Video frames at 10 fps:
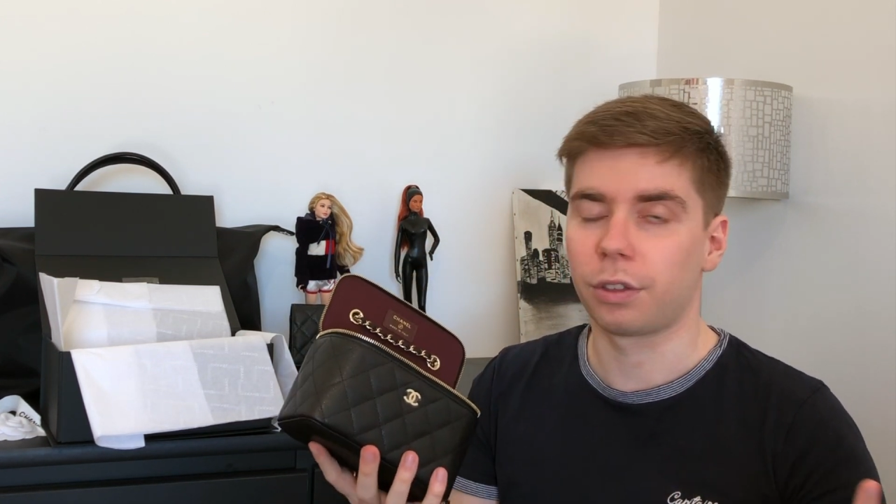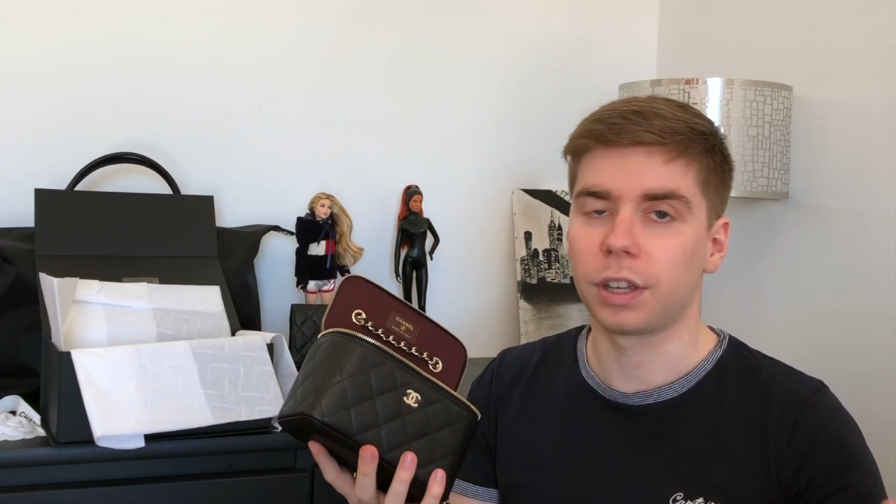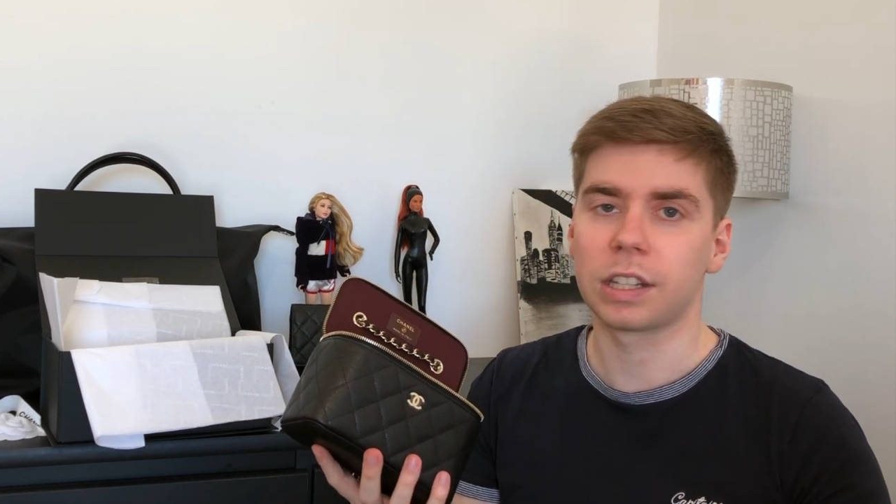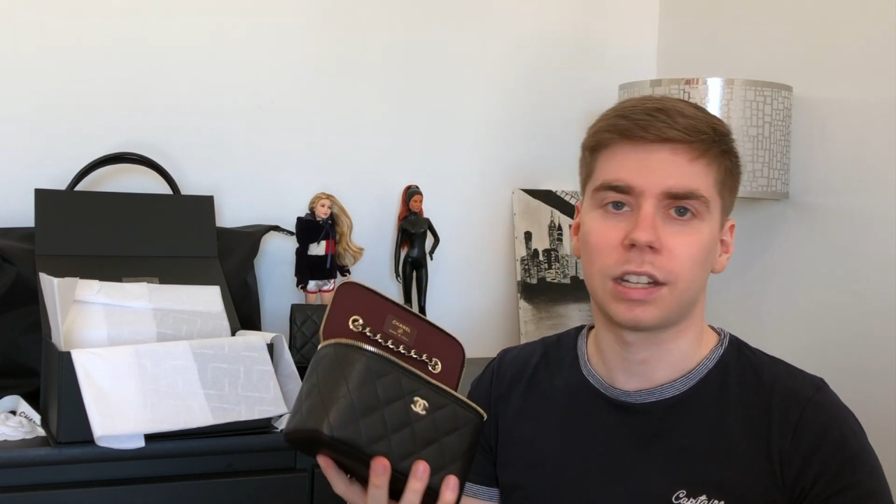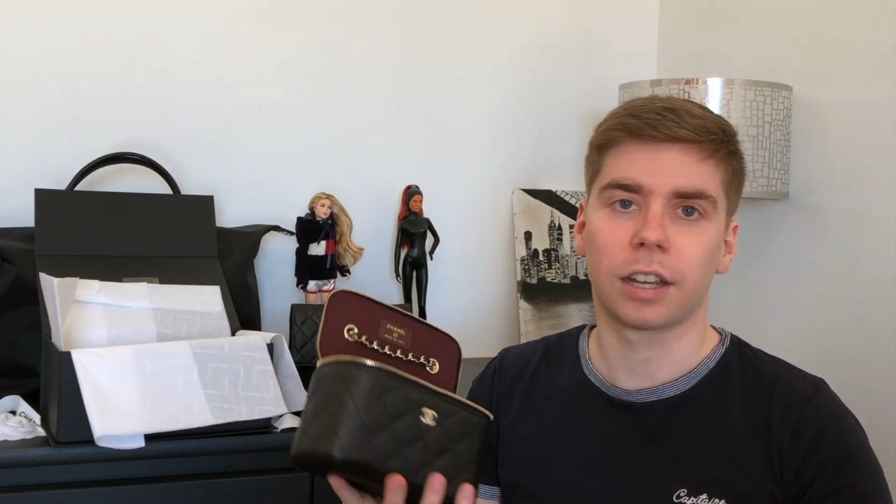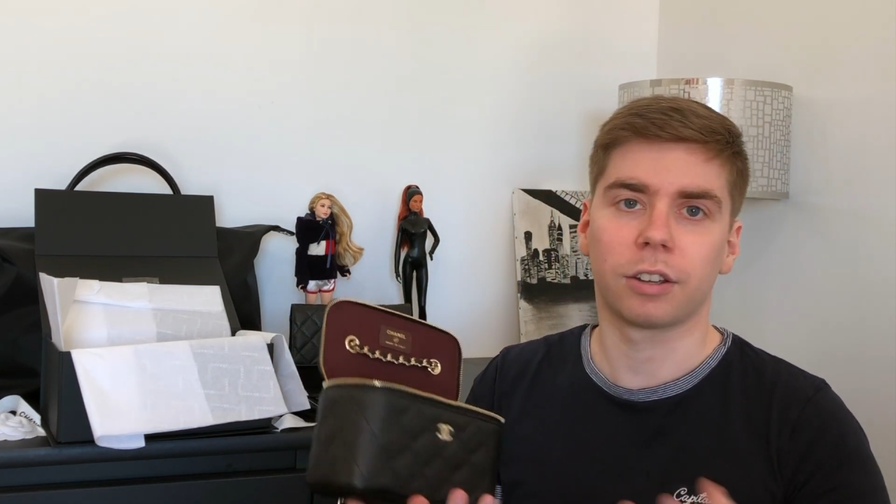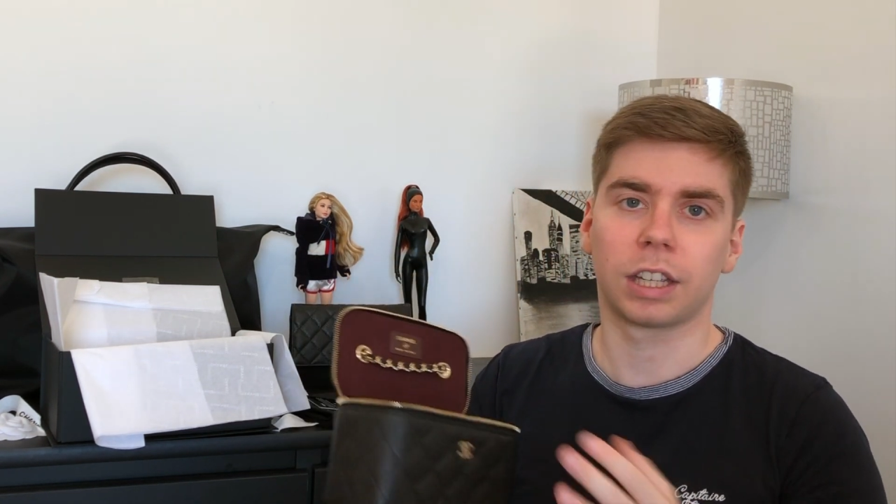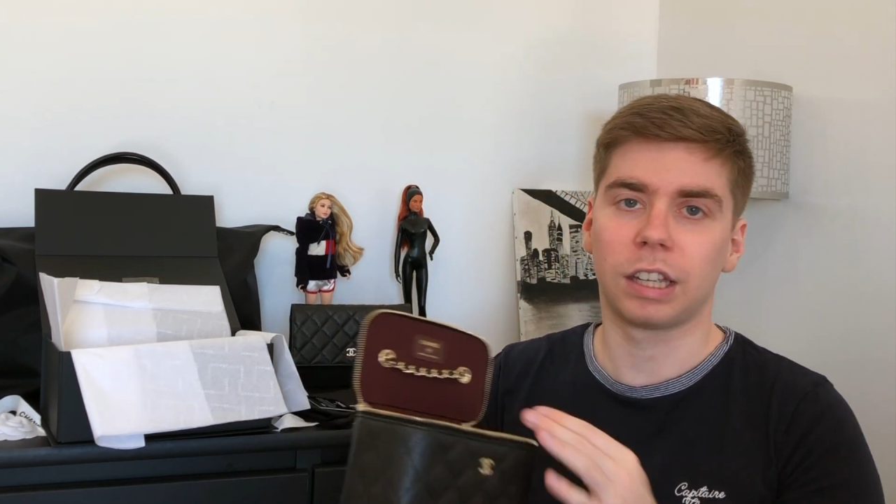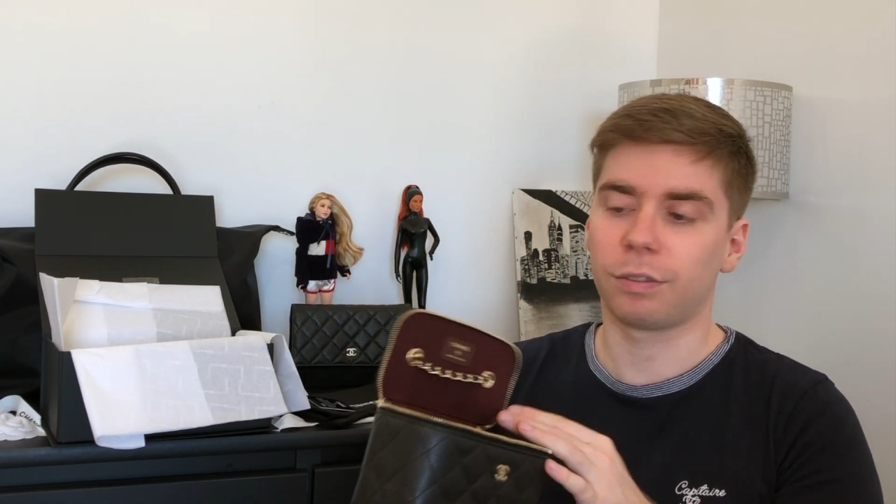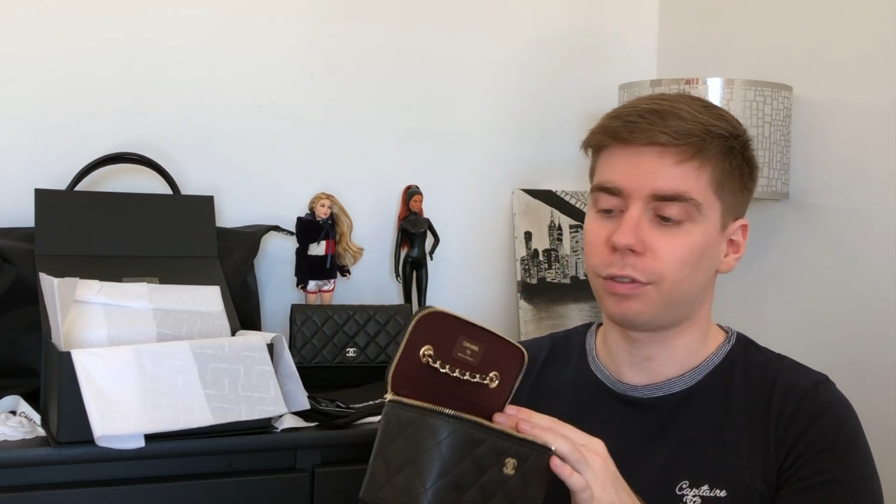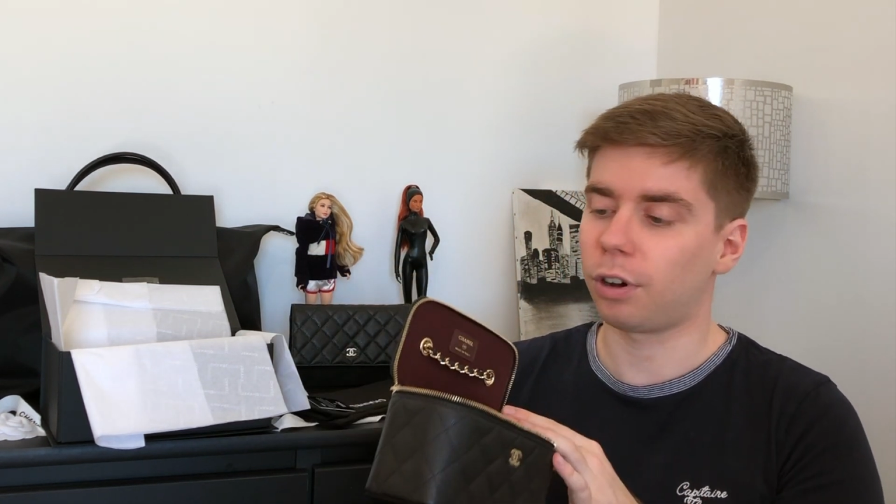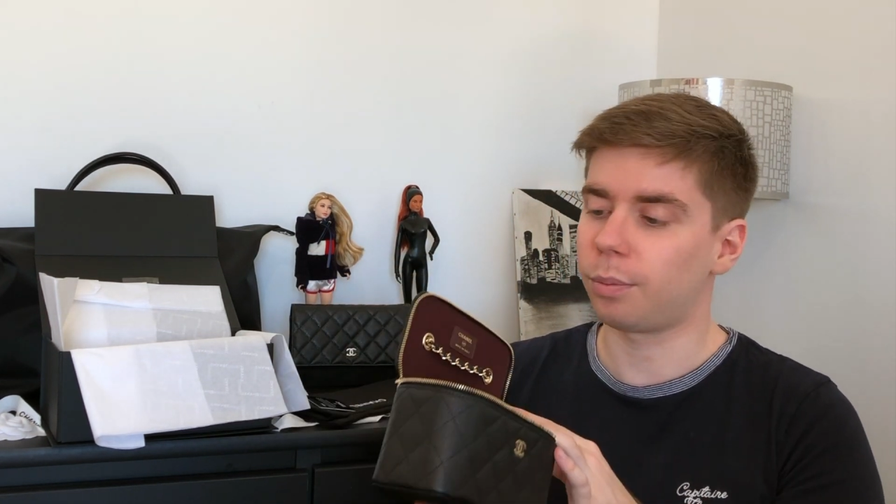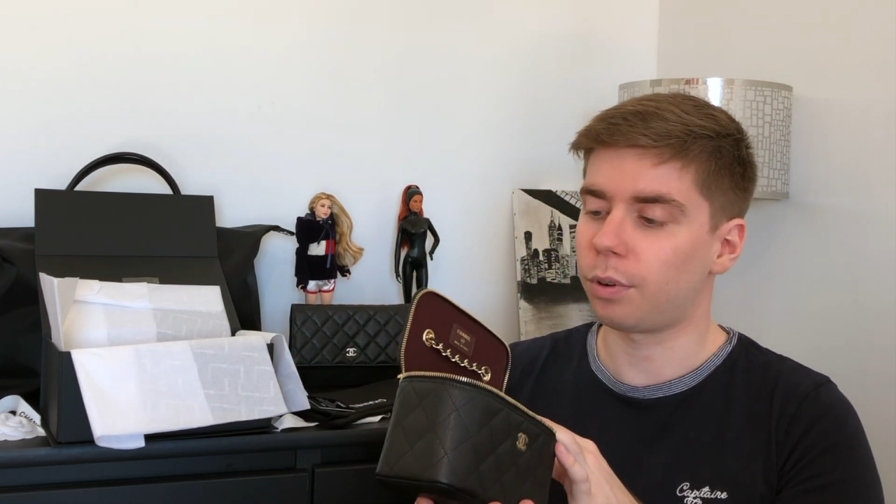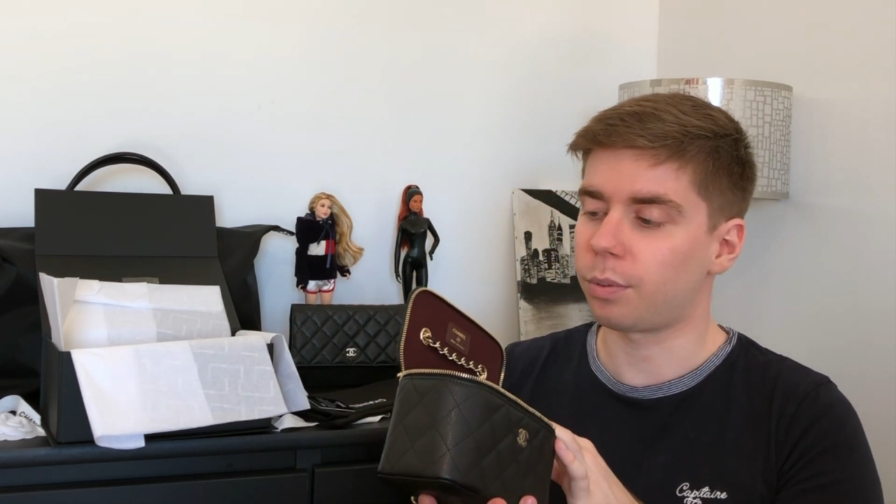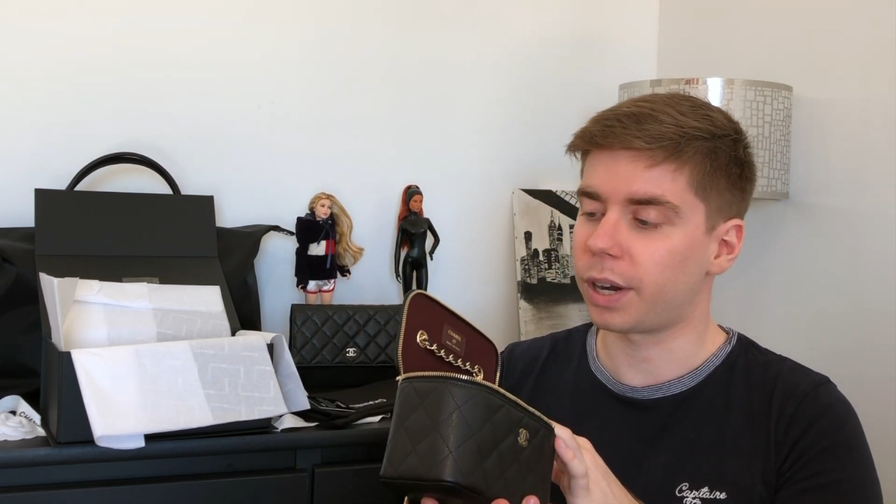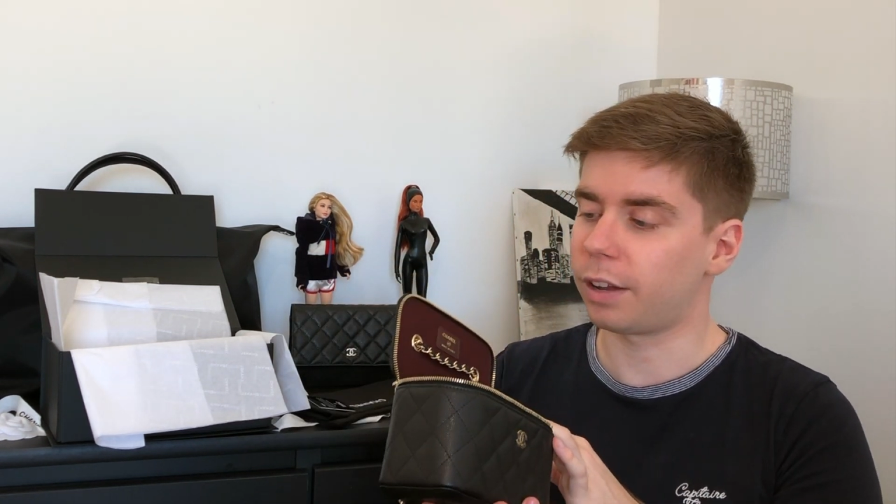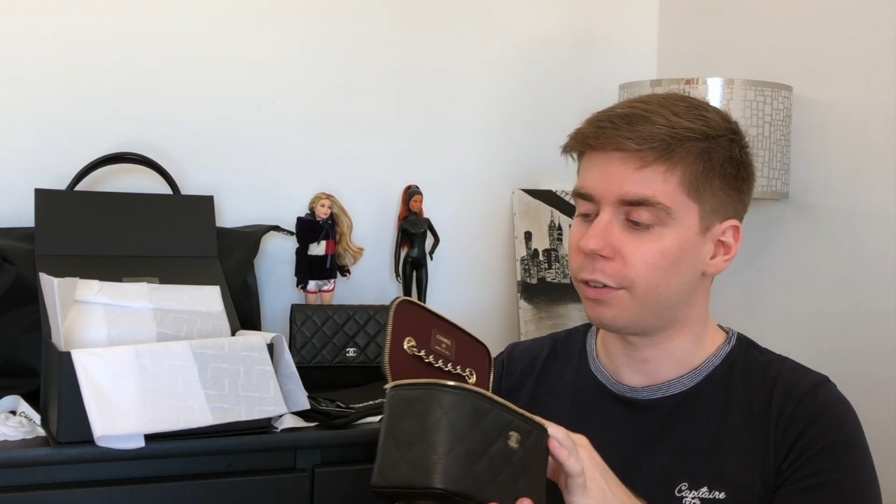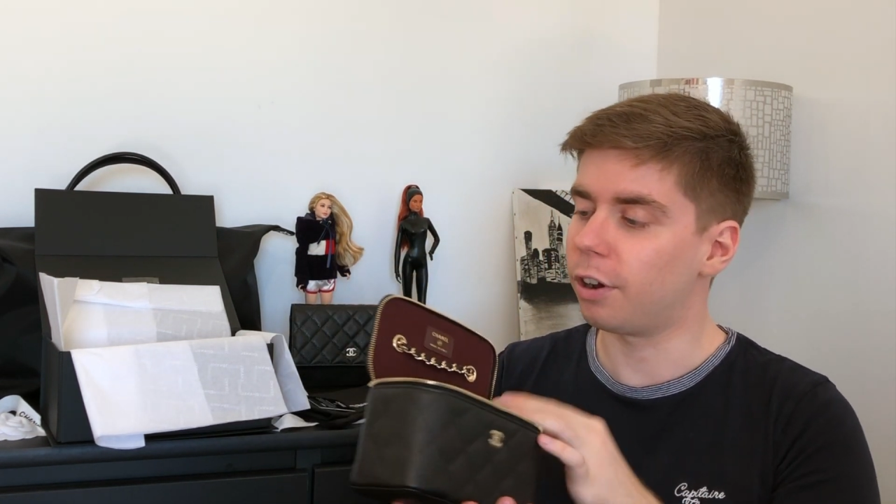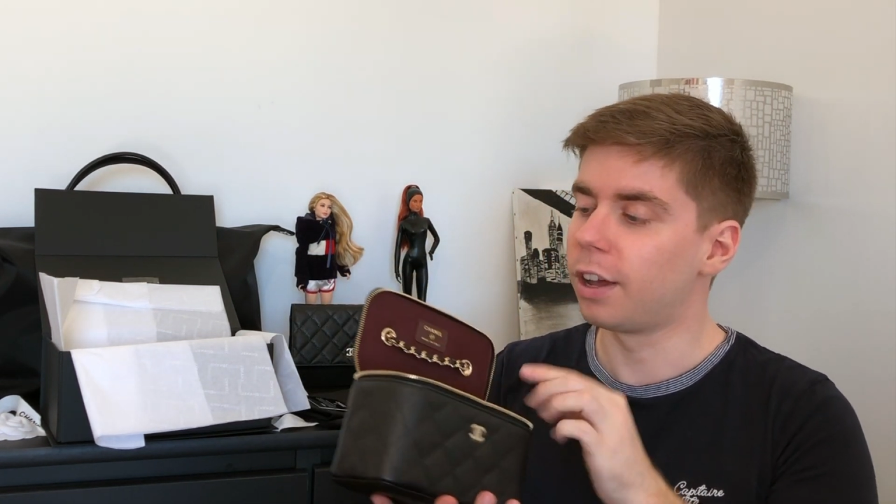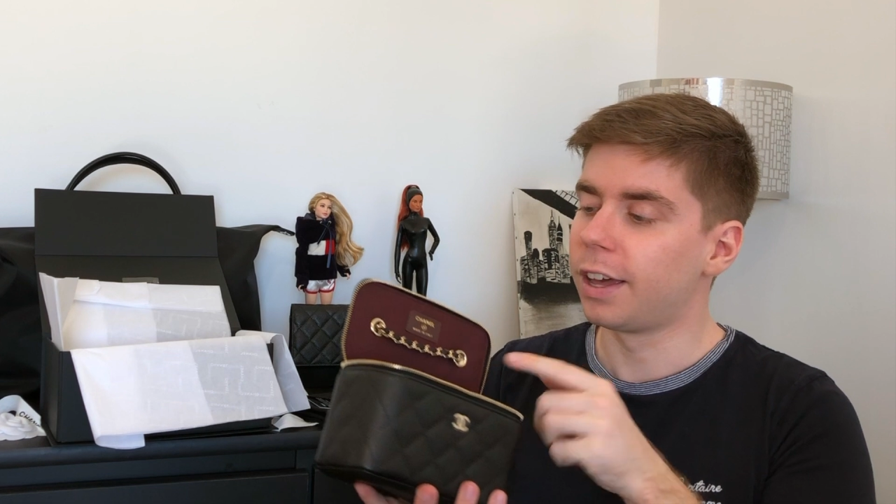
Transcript: things like a key fob or whatever.